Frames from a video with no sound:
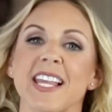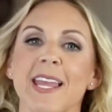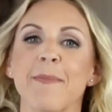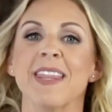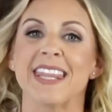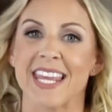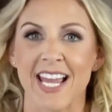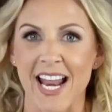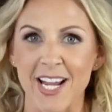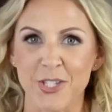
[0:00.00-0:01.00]
same
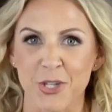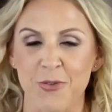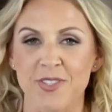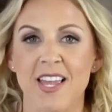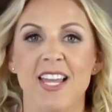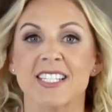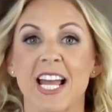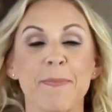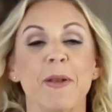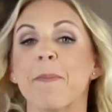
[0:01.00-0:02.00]
thing on iTunes. Type